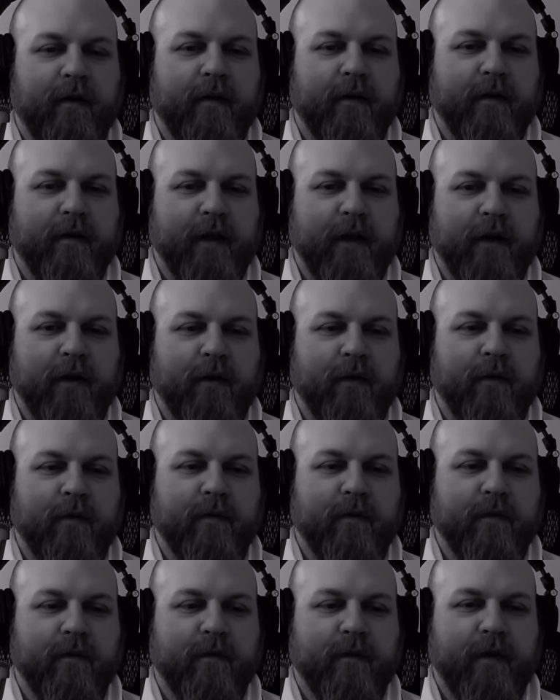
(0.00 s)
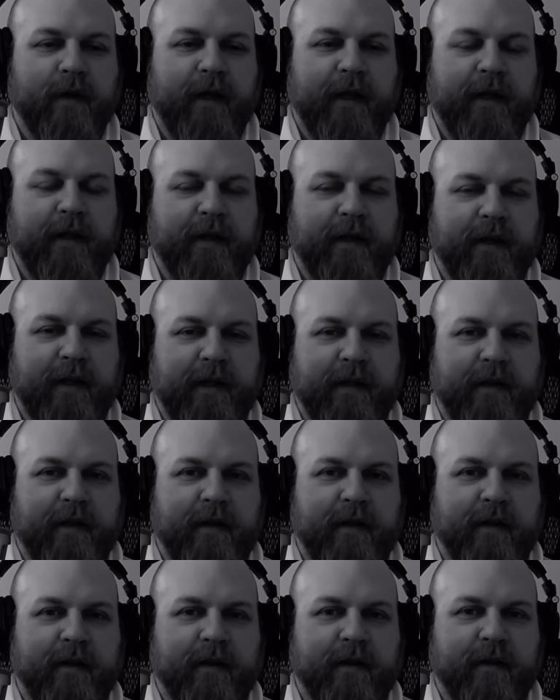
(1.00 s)
You know,
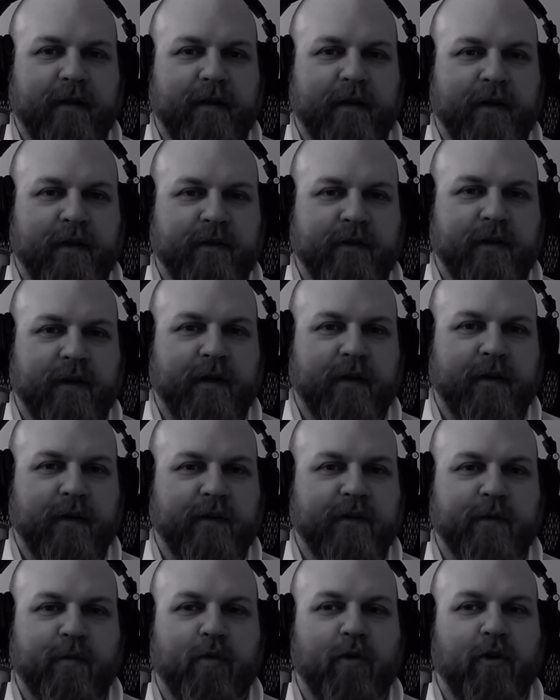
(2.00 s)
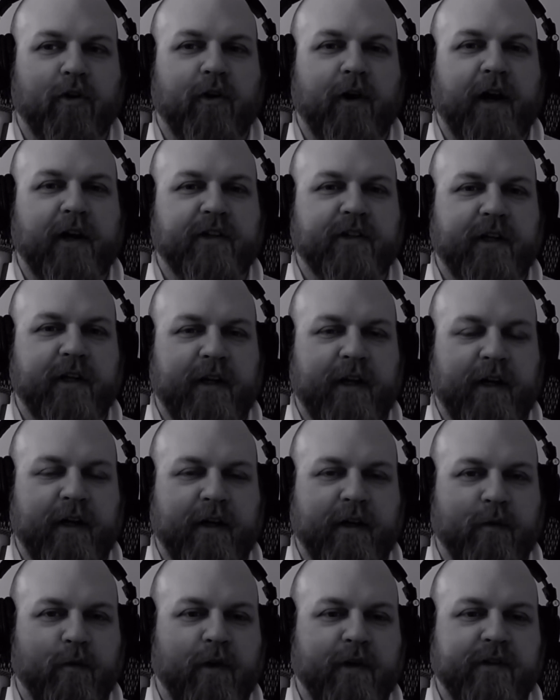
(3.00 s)
there's a progression here.
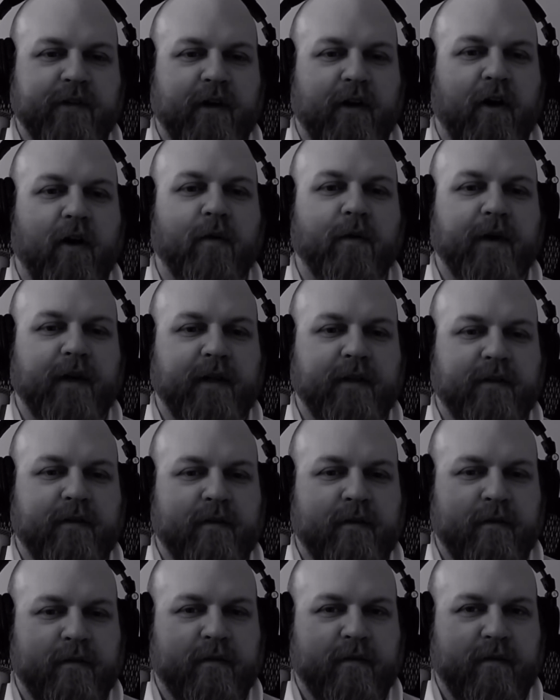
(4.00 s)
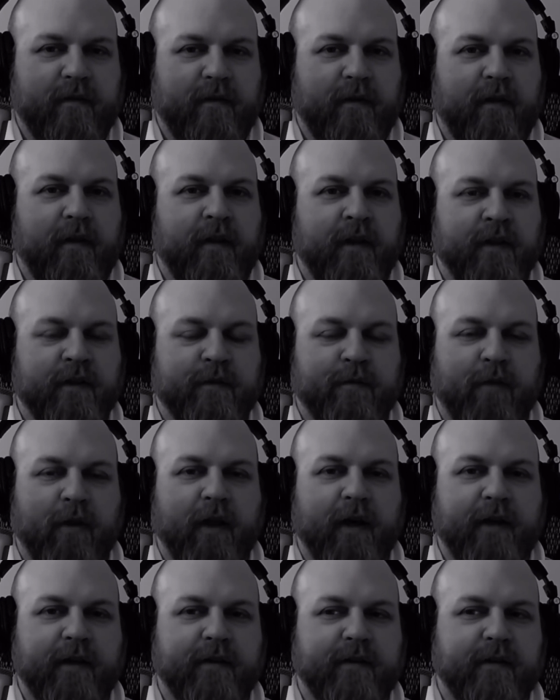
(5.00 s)
It wasn't always this
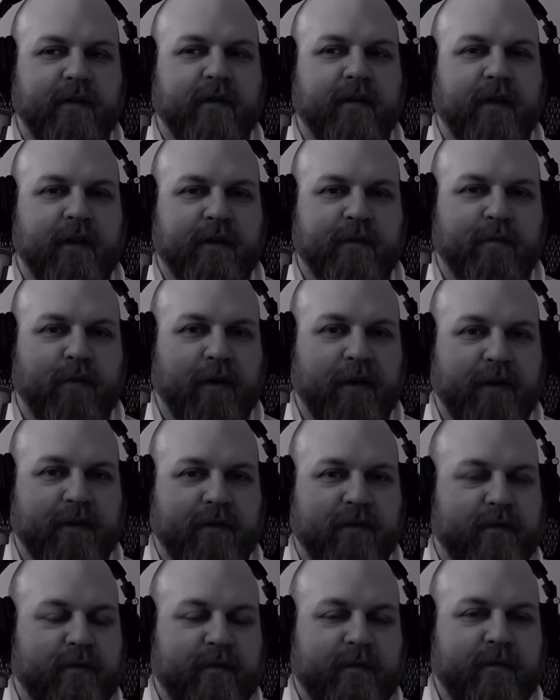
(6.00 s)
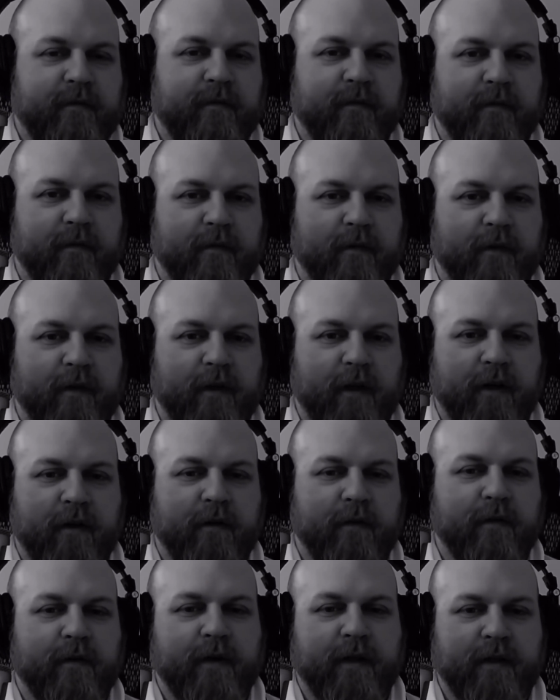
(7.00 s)
place. This place, you
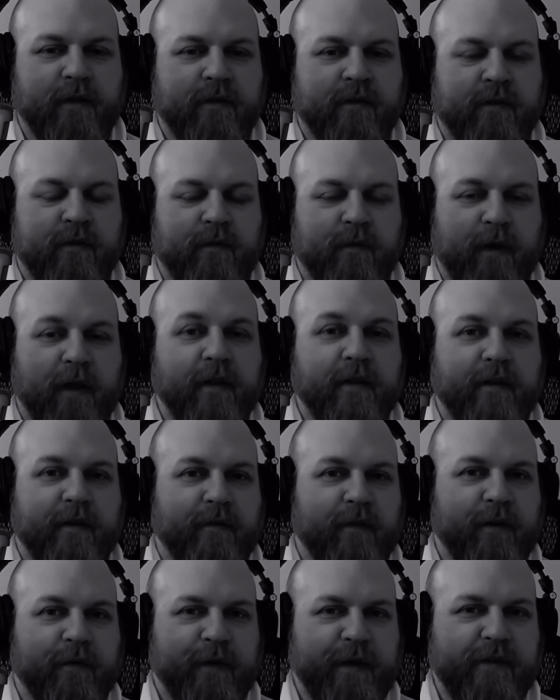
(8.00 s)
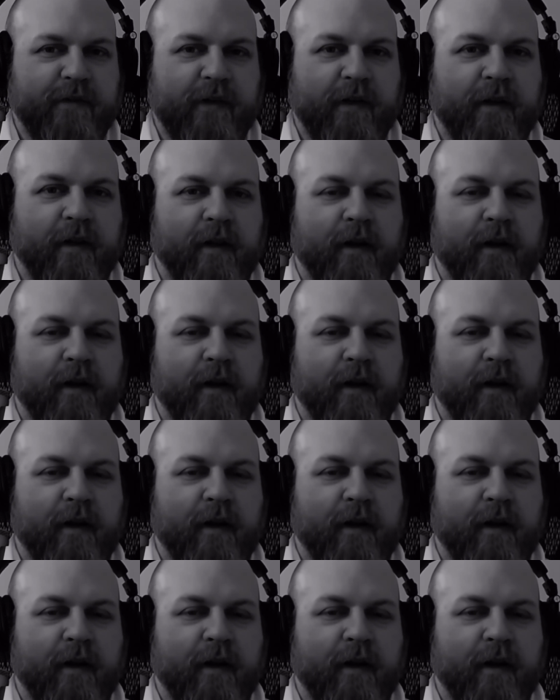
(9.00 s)
know, is relatively recent.